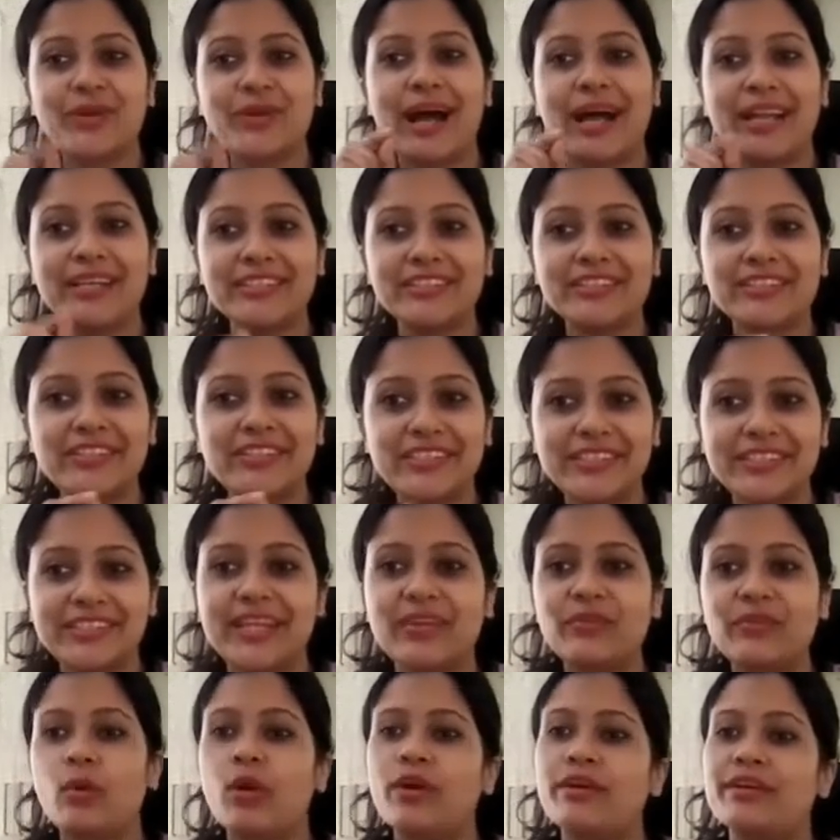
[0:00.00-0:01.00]
that you
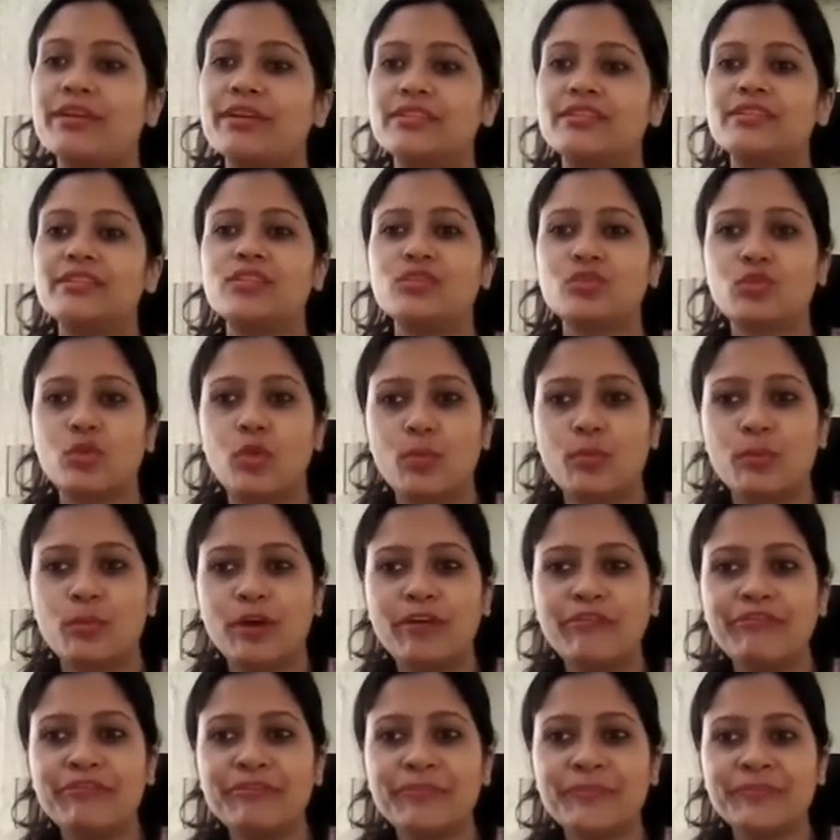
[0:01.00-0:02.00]
understand what is the
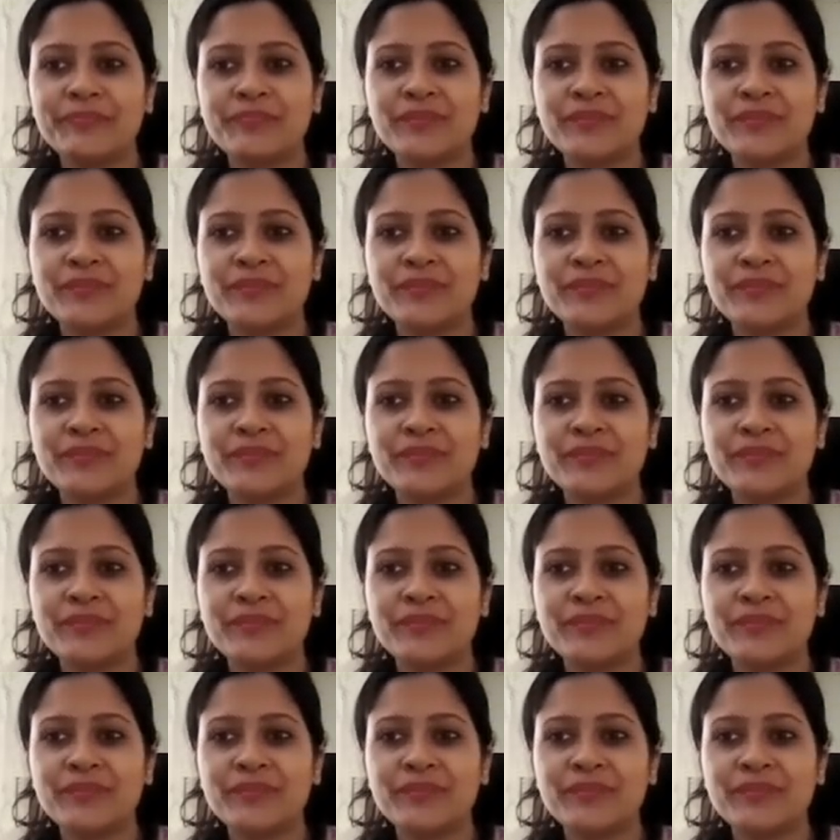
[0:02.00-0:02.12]
scope of